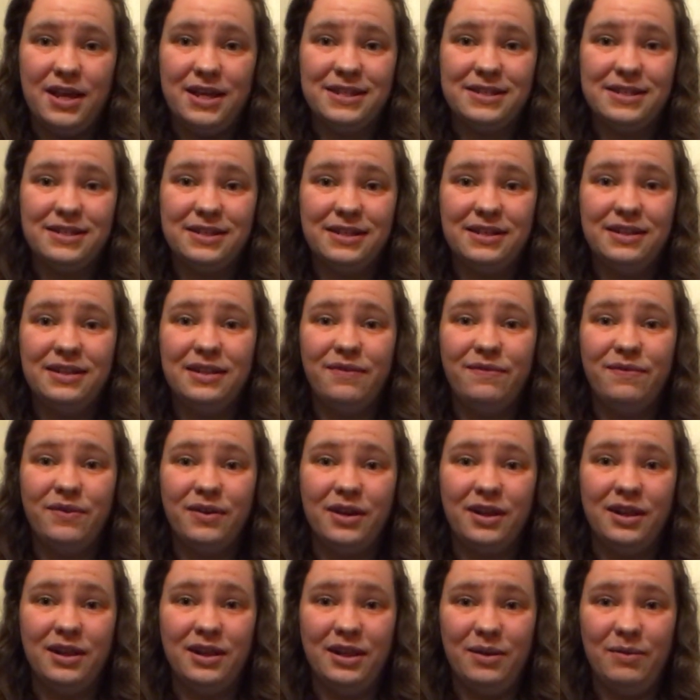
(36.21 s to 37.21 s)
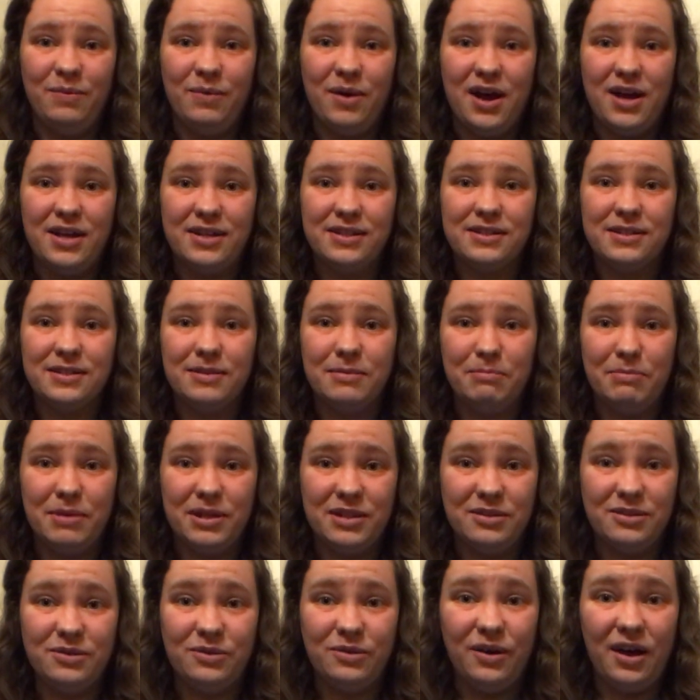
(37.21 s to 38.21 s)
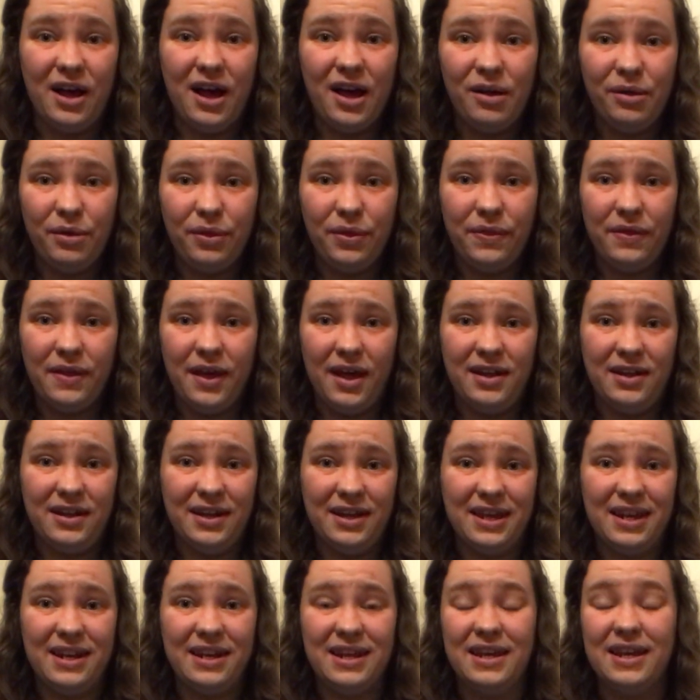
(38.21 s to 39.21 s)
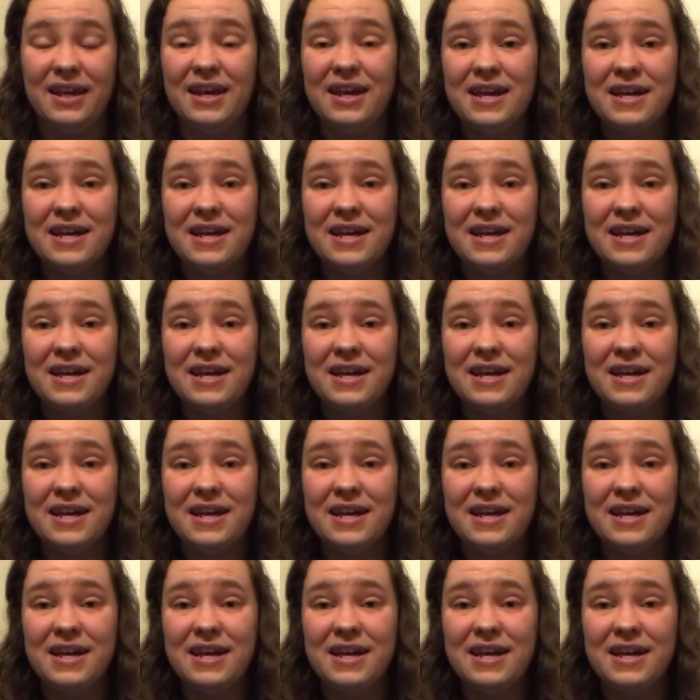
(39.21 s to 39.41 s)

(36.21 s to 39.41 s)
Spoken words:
significantly worse mental health and are getting